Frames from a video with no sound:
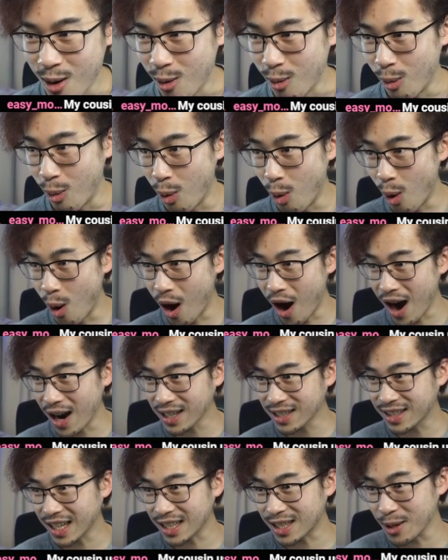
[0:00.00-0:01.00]

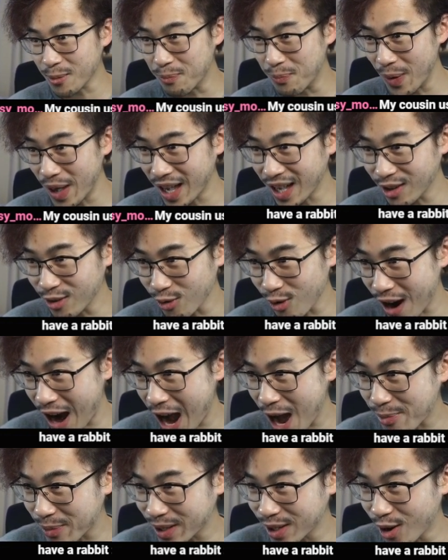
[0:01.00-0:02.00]
What? That's a big
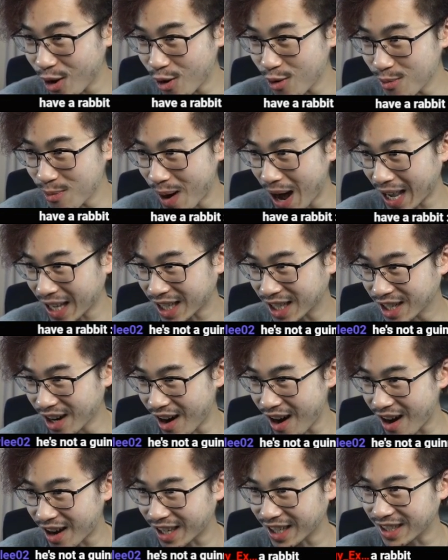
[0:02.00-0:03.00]
rabbit! Oh my
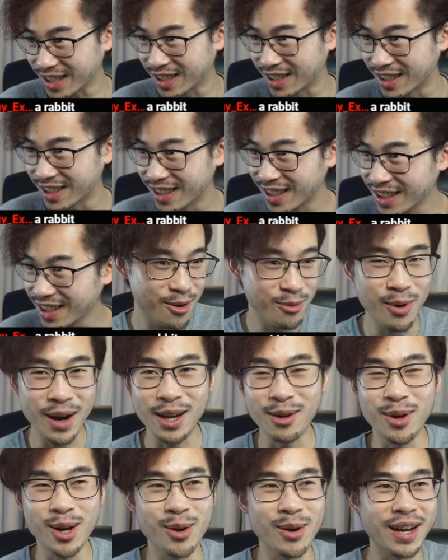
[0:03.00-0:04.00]
god!
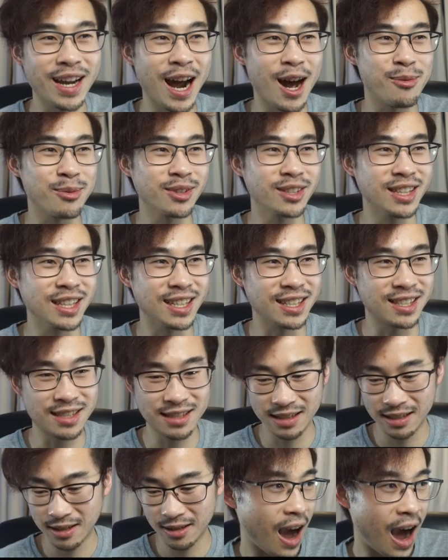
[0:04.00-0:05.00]
Wait. How about
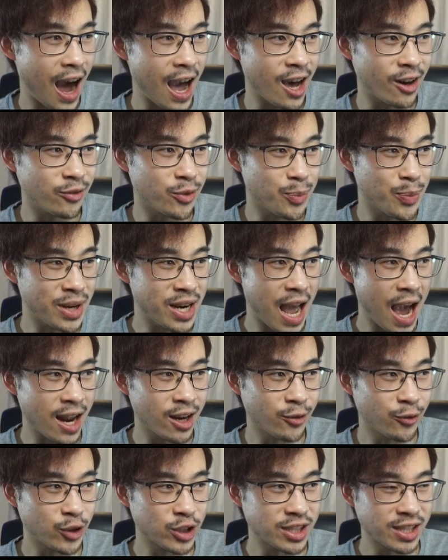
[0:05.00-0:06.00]
this? I have a
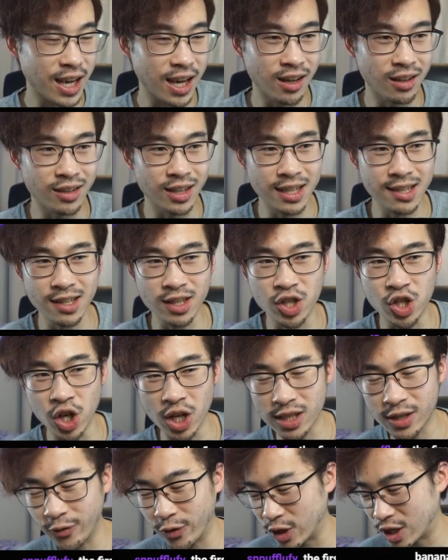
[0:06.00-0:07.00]
banana for scale. This is
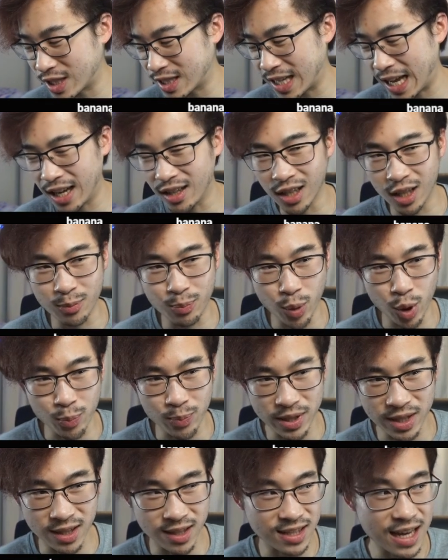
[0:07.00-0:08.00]
just for scaling
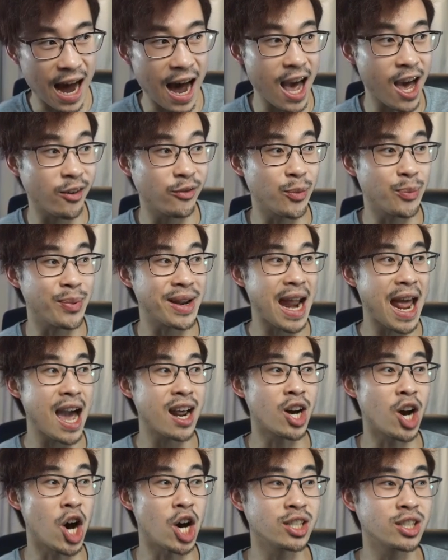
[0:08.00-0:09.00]
purposes. I have a
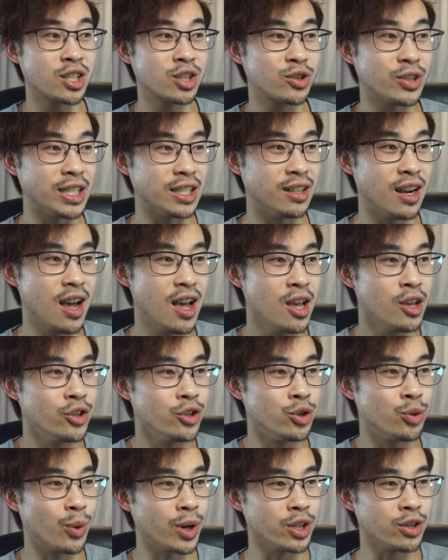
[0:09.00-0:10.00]
banana on screen.
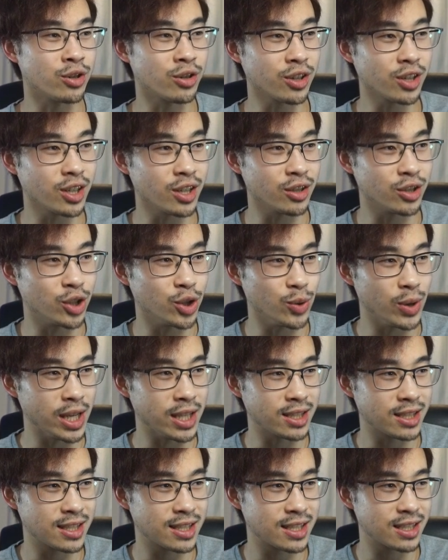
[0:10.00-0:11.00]
What you're gonna do
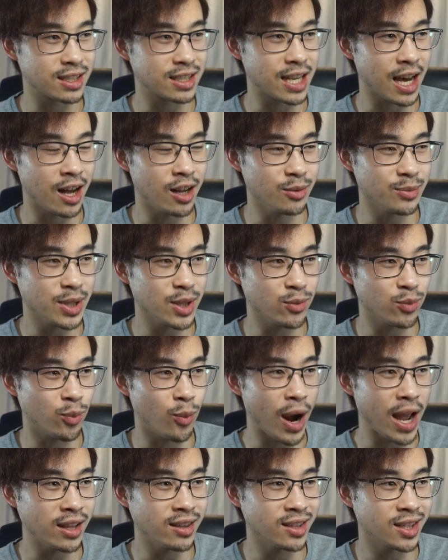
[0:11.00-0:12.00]
is tell me
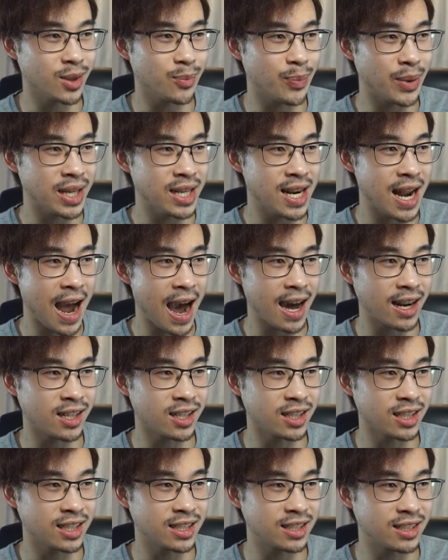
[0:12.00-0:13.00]
when the
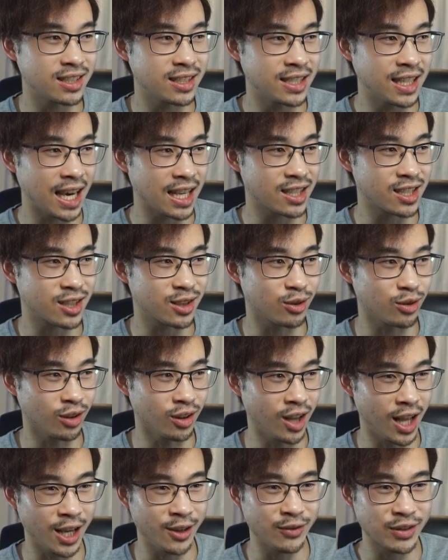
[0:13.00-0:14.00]
banana gets
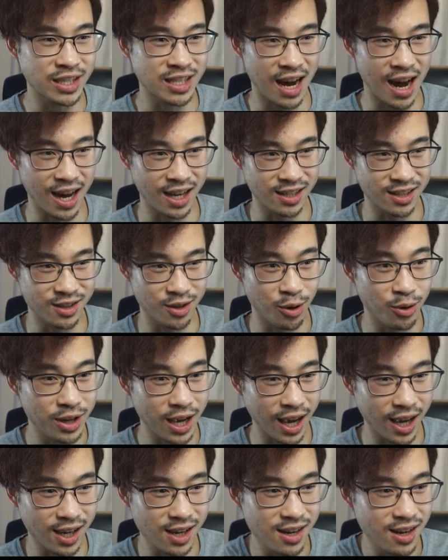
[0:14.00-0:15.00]
life-sized,
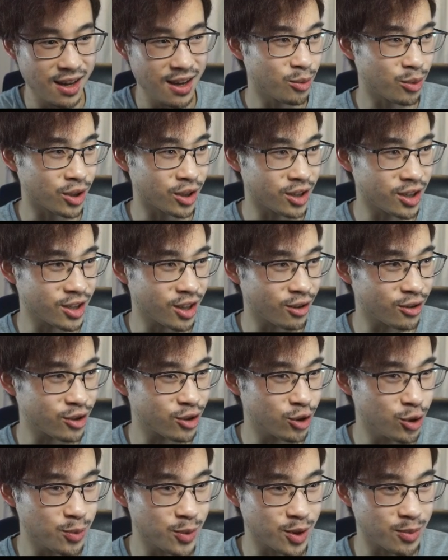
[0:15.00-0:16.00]
okay? We're gonna start
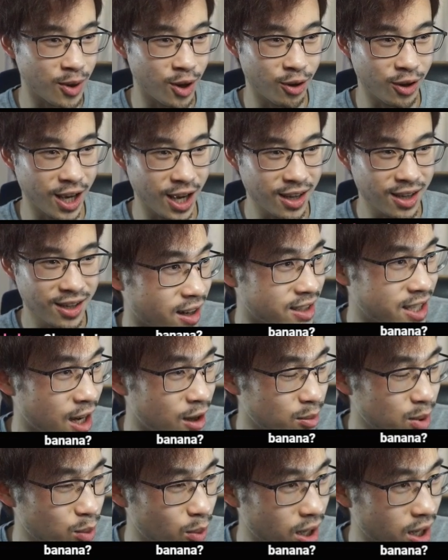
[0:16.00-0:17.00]
super small, okay? Tell
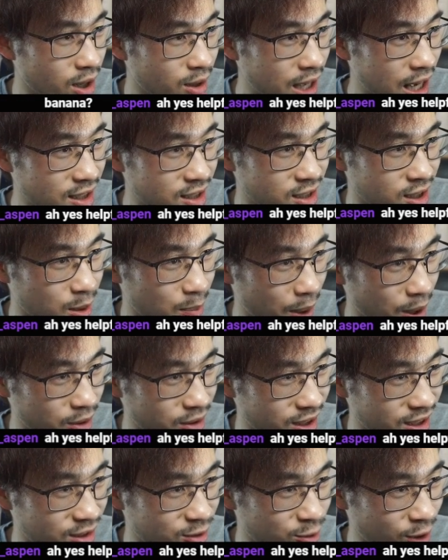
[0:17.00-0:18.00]
me when it gets to about
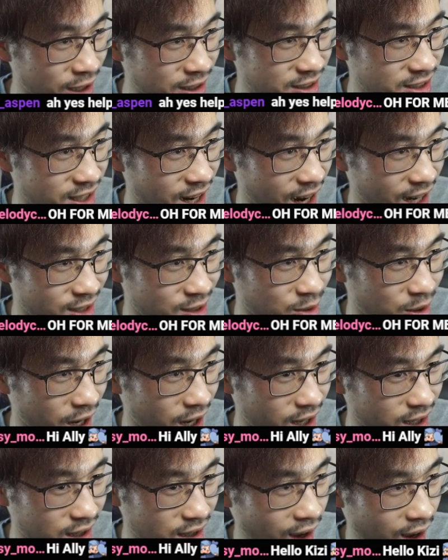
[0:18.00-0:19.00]
the right size,
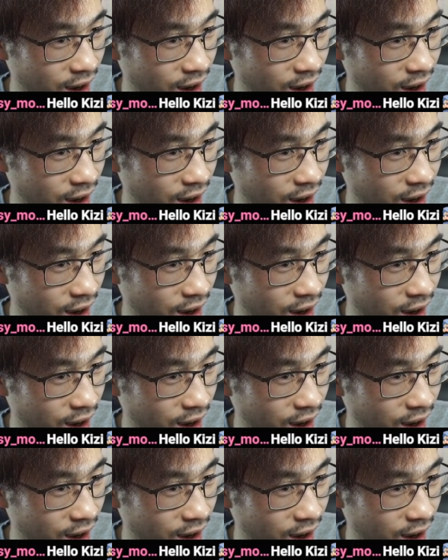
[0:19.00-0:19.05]
okay?